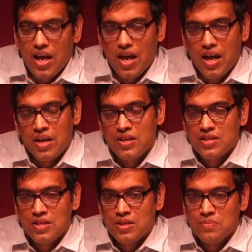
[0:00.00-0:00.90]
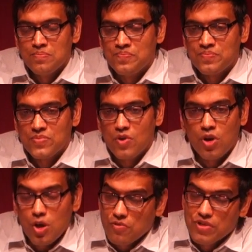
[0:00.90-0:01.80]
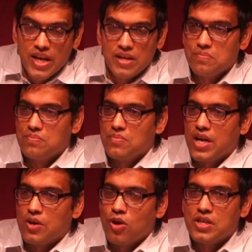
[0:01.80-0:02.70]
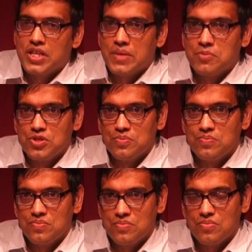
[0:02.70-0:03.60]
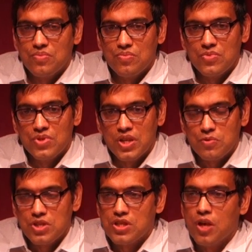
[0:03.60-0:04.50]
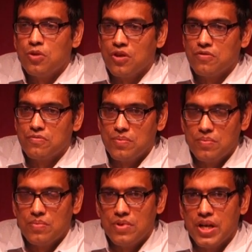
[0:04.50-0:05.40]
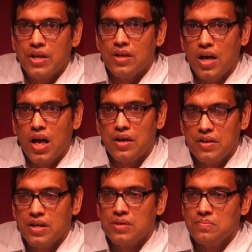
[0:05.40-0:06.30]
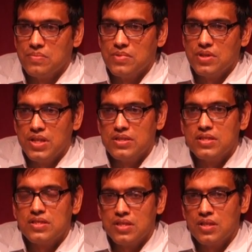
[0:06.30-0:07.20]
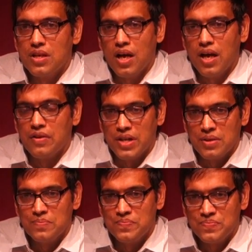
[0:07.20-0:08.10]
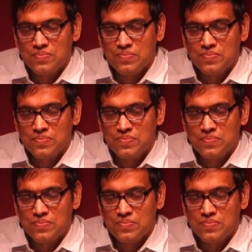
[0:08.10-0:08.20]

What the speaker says: And on top of that, at all times, there was a sound of rain, hard rain, insistent hard rain.